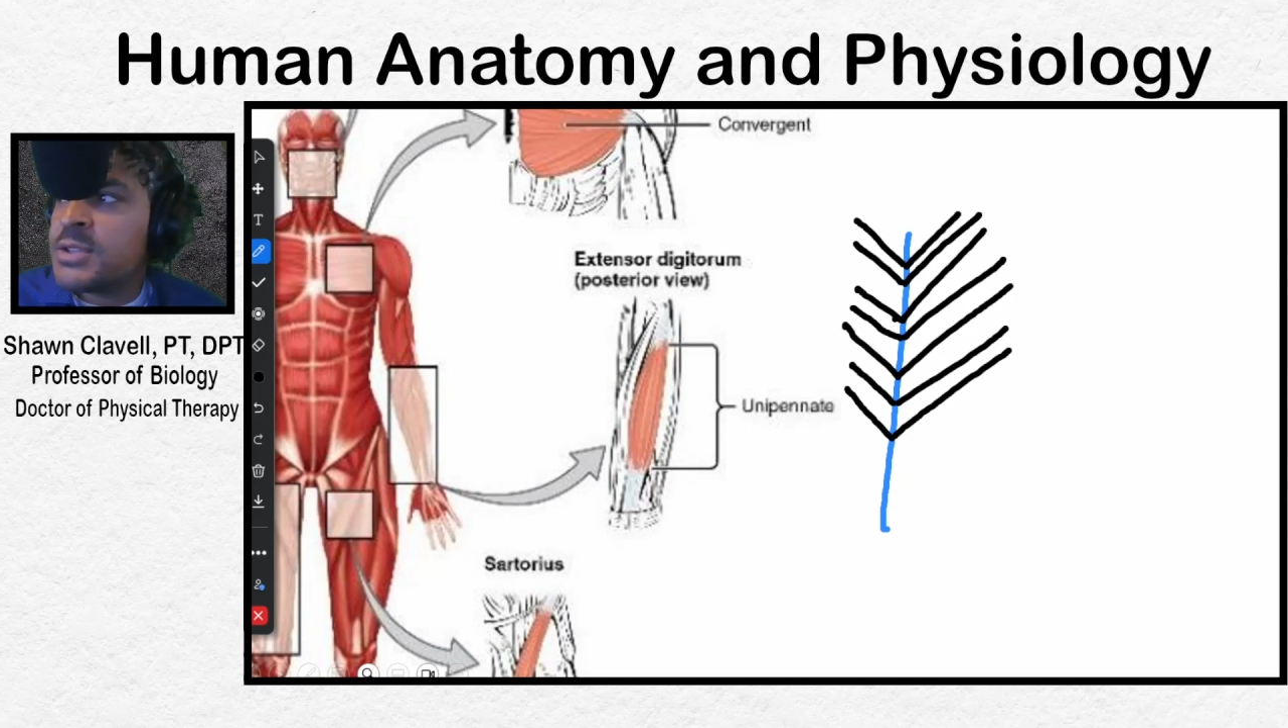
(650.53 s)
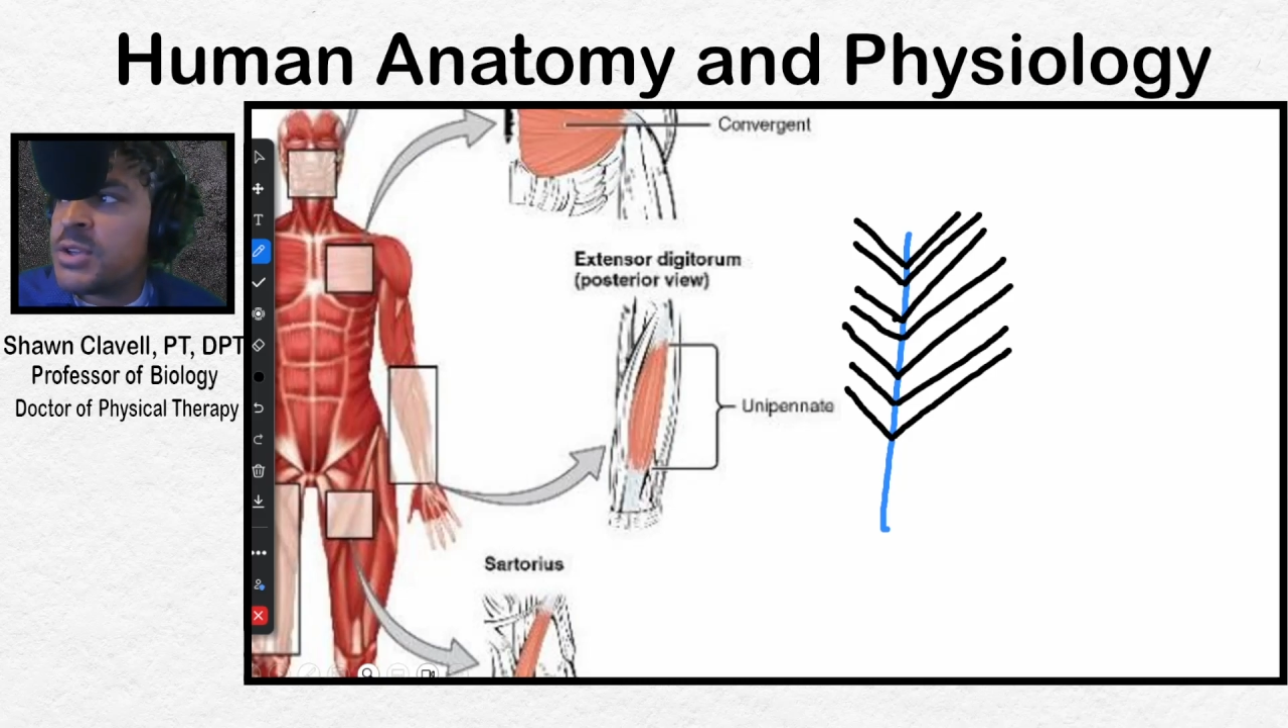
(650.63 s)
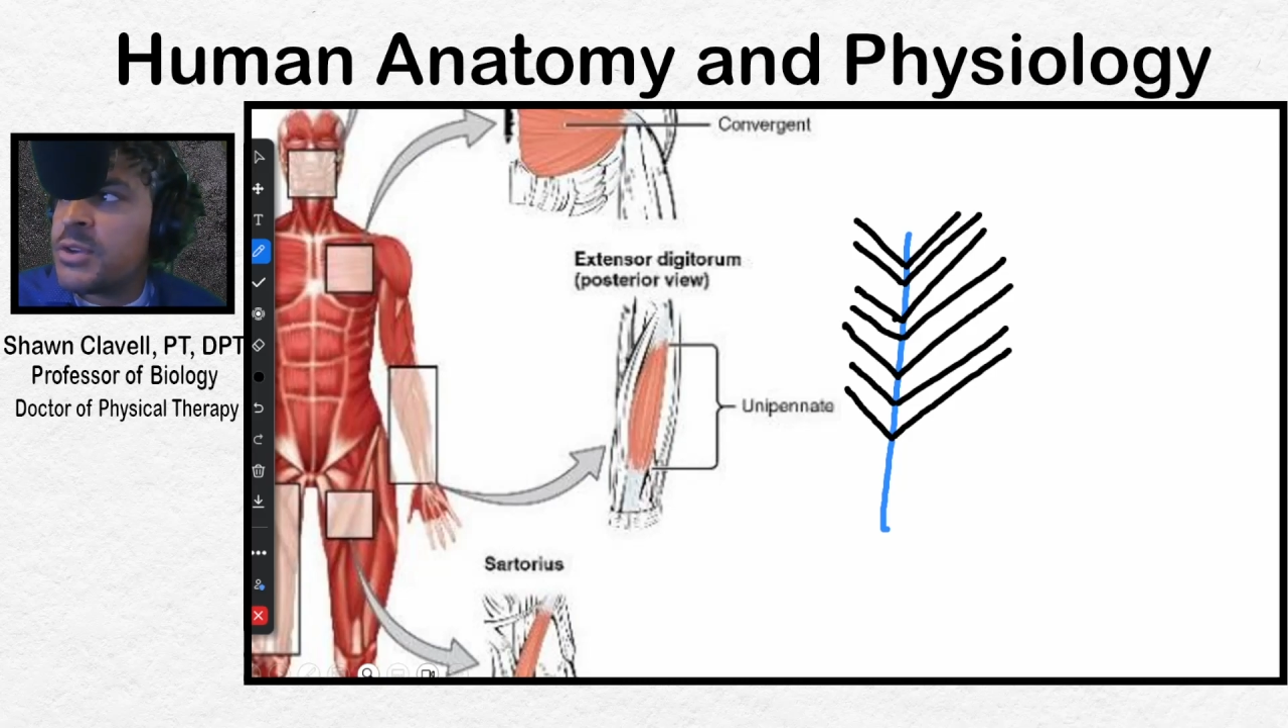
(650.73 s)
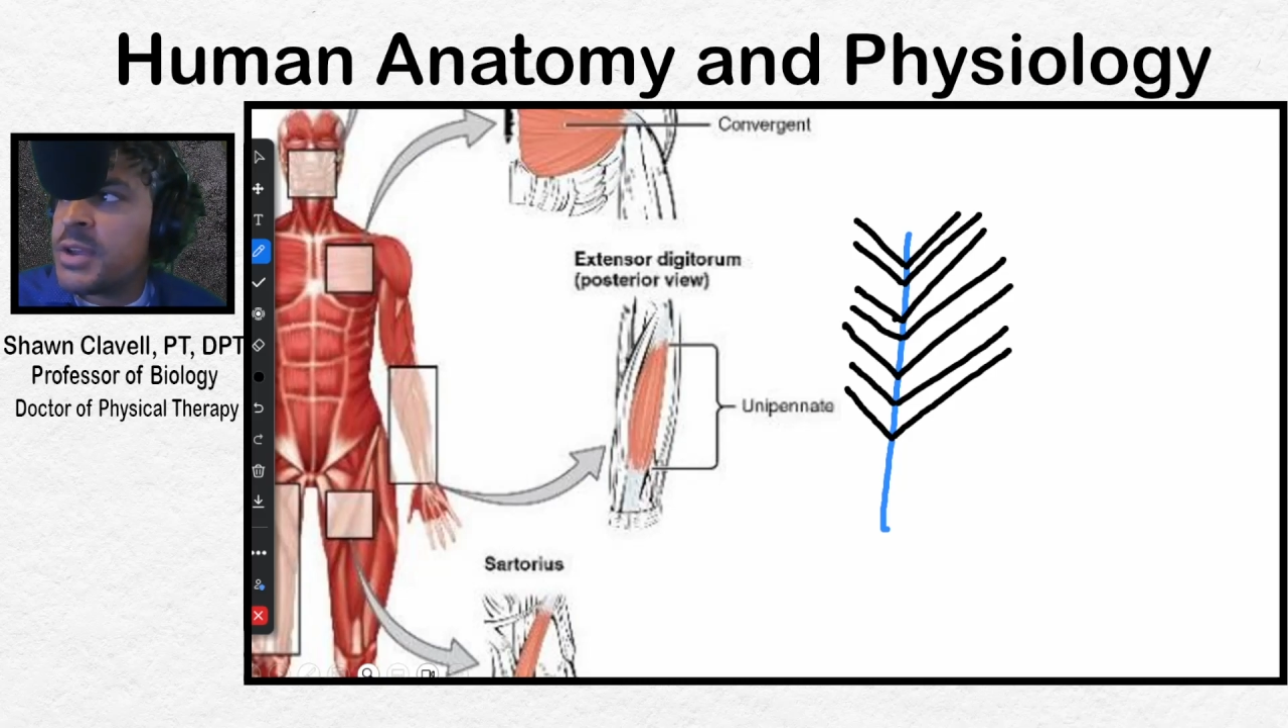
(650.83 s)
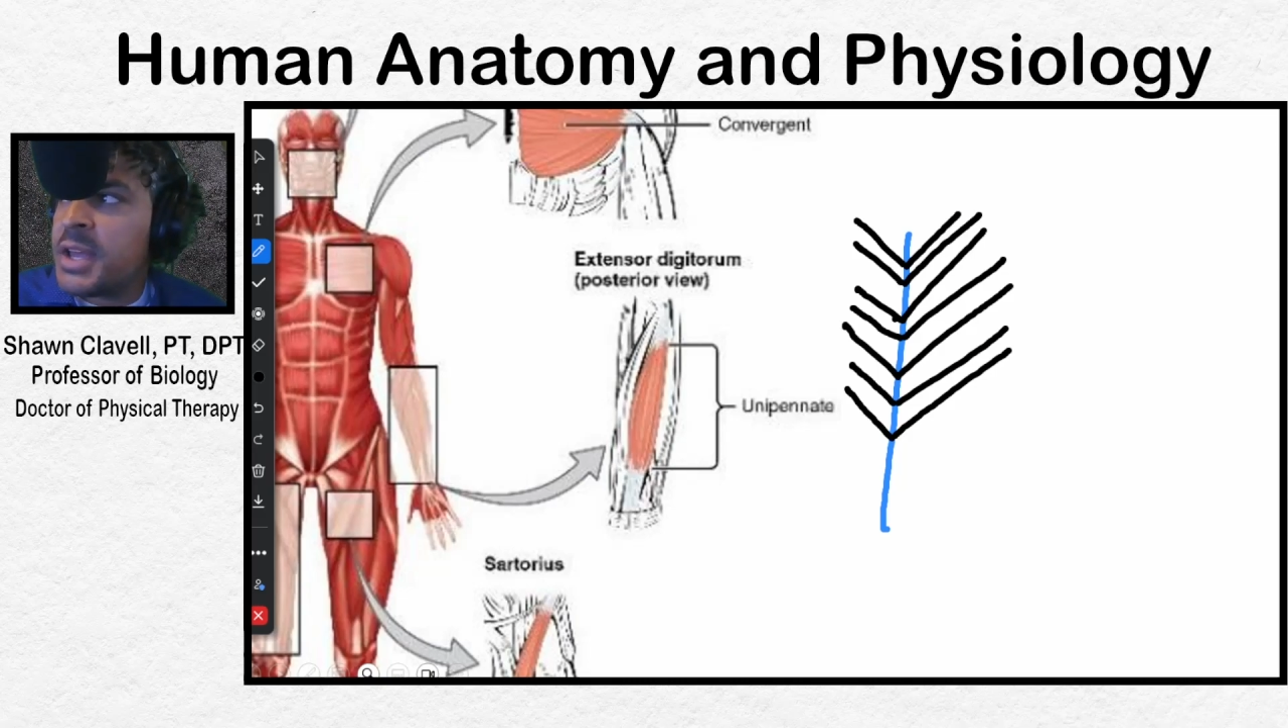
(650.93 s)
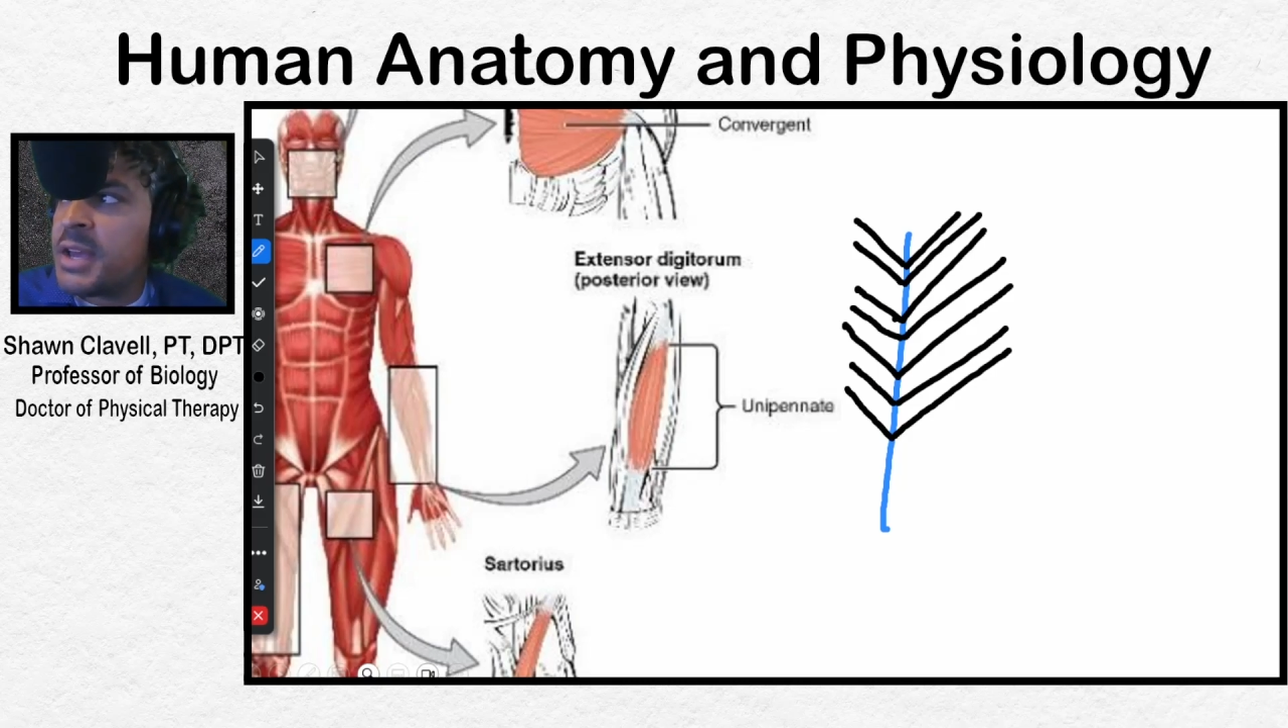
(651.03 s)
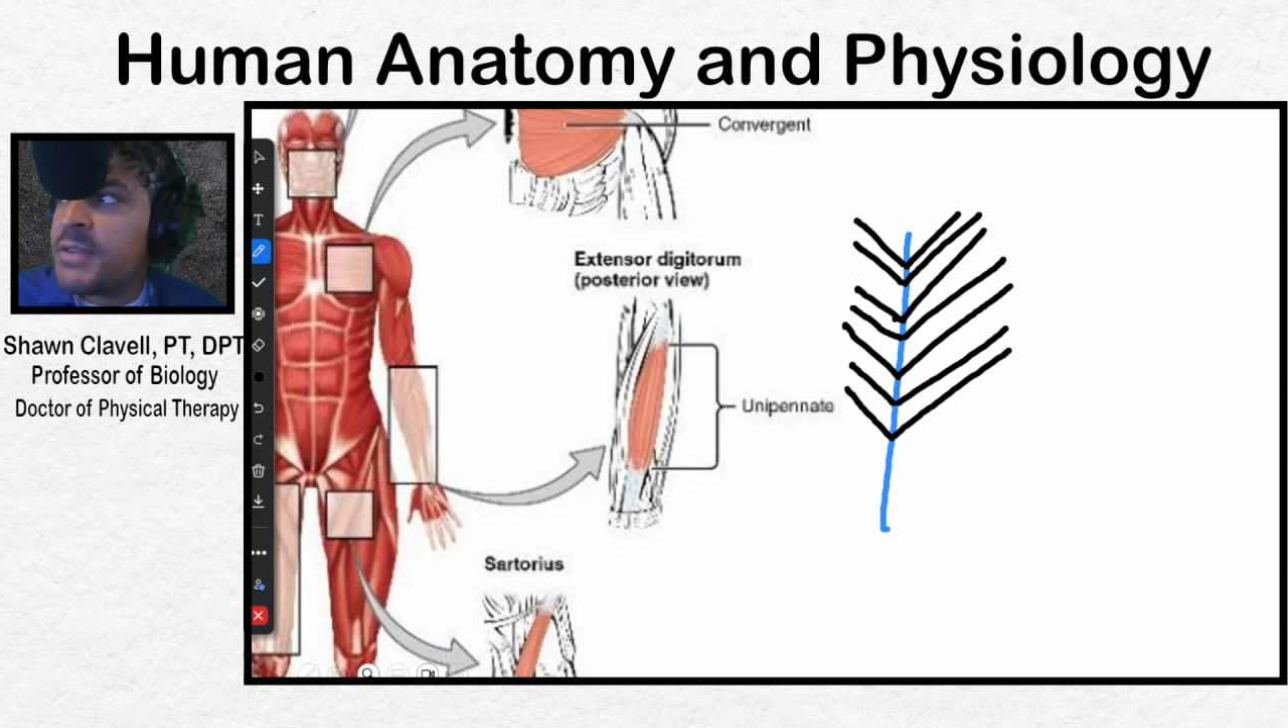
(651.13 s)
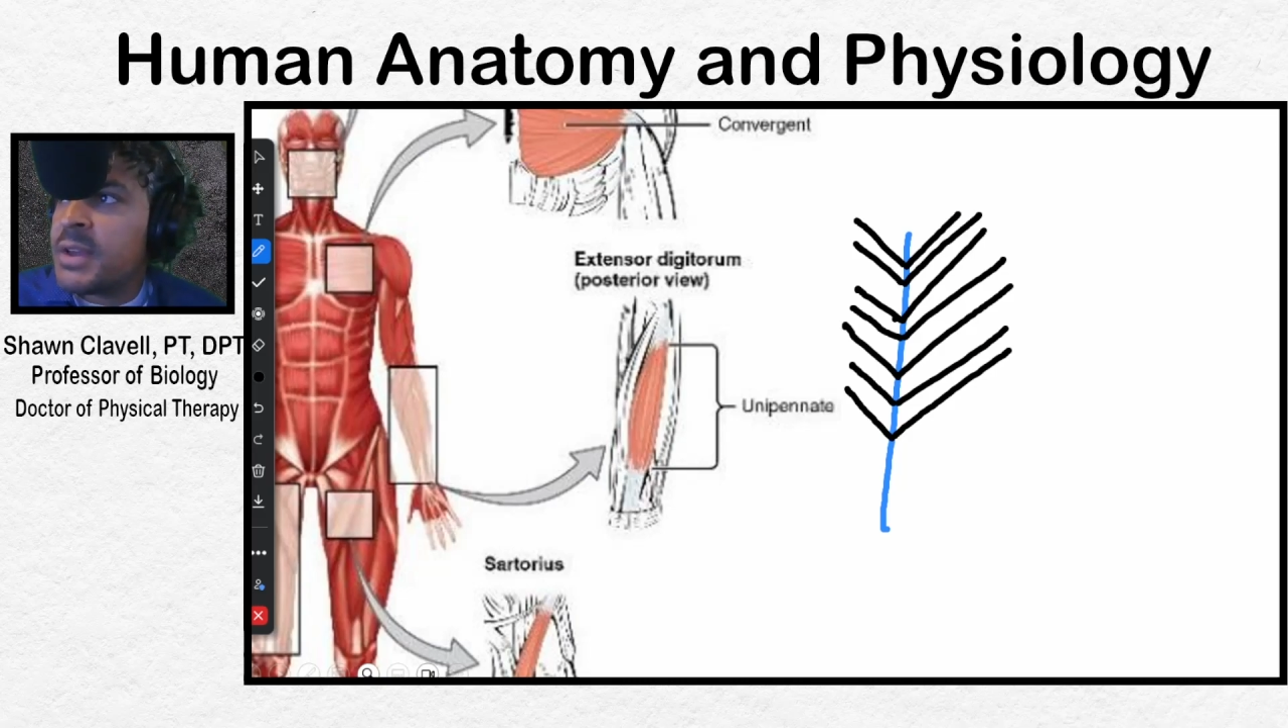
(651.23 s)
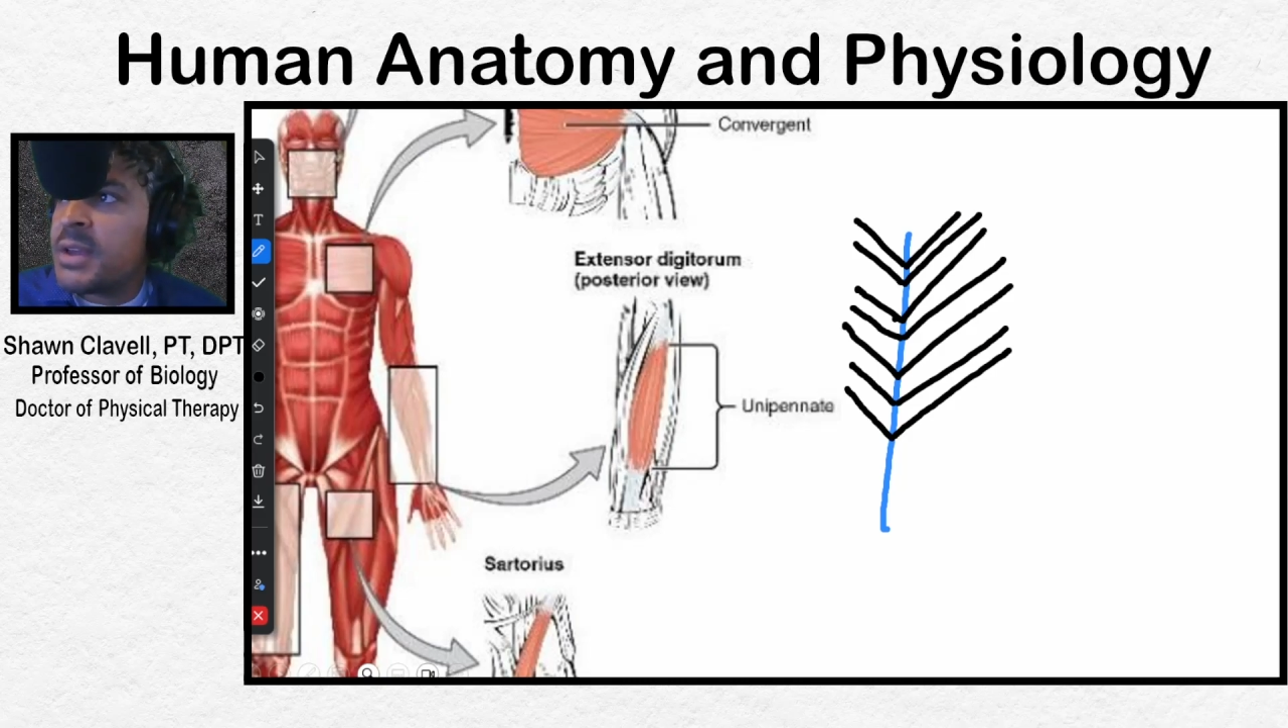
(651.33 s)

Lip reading: so you can have